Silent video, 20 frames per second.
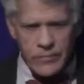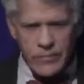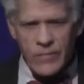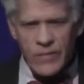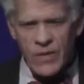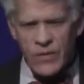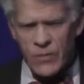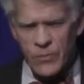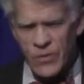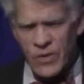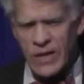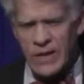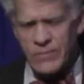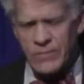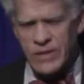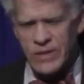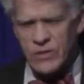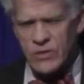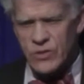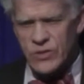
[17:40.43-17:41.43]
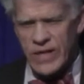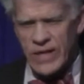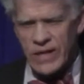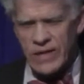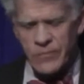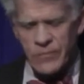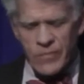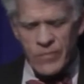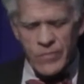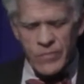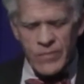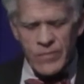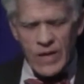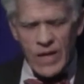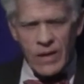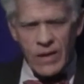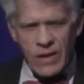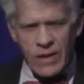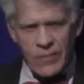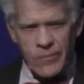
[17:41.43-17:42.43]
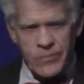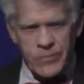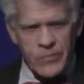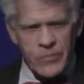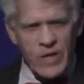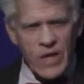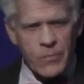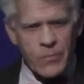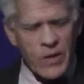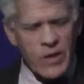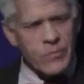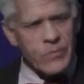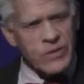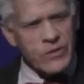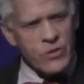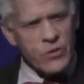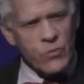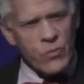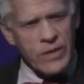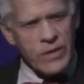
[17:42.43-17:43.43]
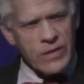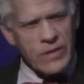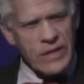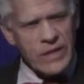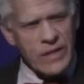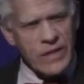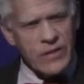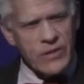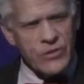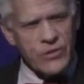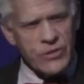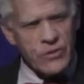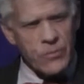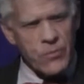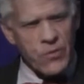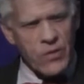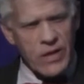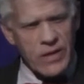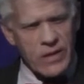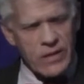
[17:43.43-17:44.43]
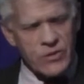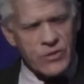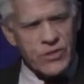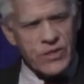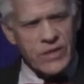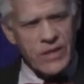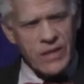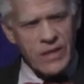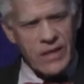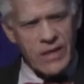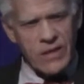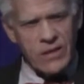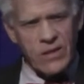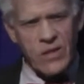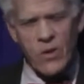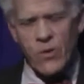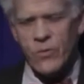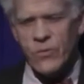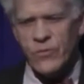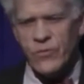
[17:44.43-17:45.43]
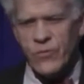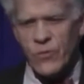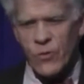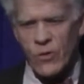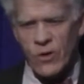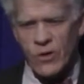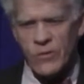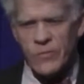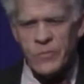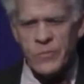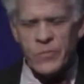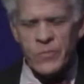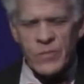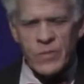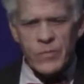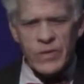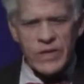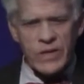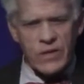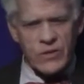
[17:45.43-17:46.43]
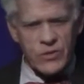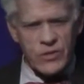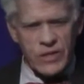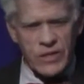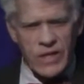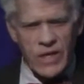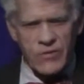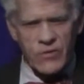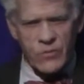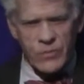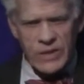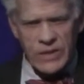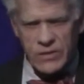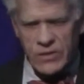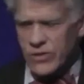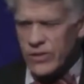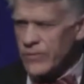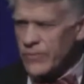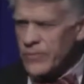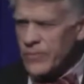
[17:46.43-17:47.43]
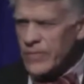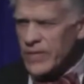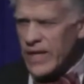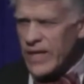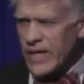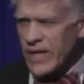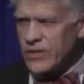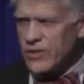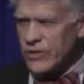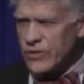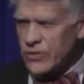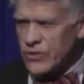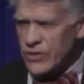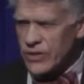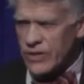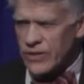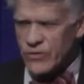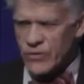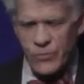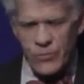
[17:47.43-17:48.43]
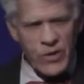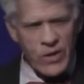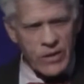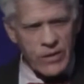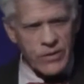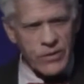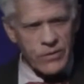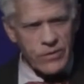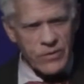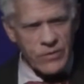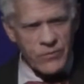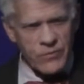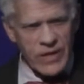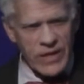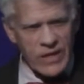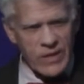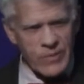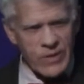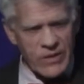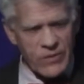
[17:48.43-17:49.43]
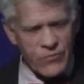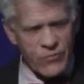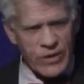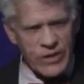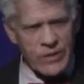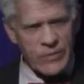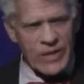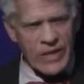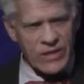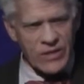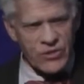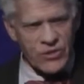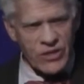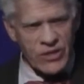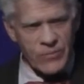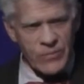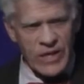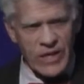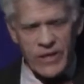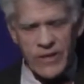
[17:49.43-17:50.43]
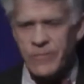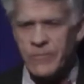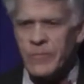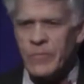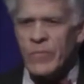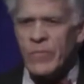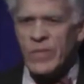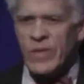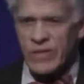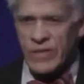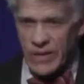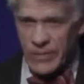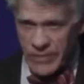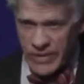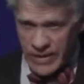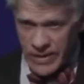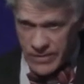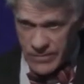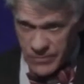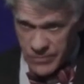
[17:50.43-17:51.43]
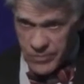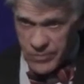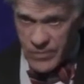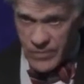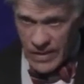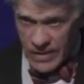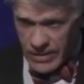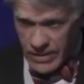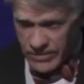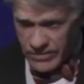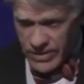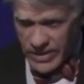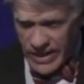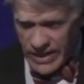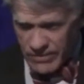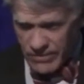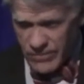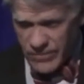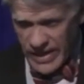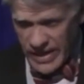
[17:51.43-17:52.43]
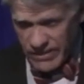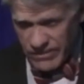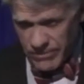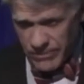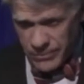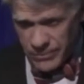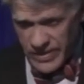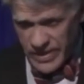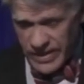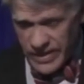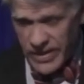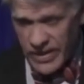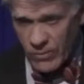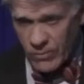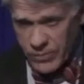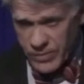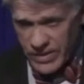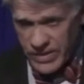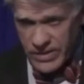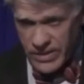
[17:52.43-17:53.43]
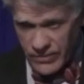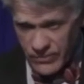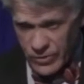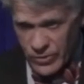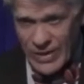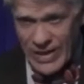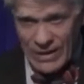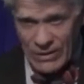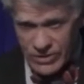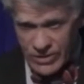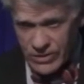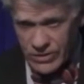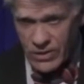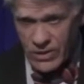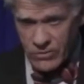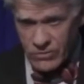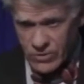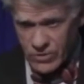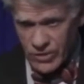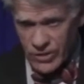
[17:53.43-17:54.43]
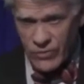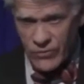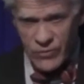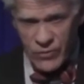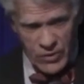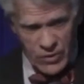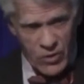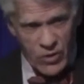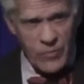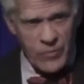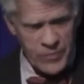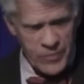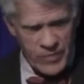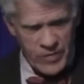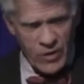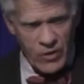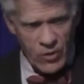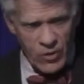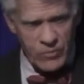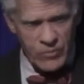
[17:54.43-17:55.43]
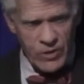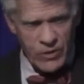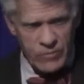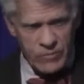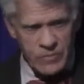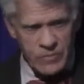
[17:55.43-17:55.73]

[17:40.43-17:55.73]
The problem is that apartments are one of the easier products to get a loan for because the government agencies, you've probably heard of Fannie Mae, Freddie Mac, Ginnie Mae, that make that help give you housing loans, for a home loan.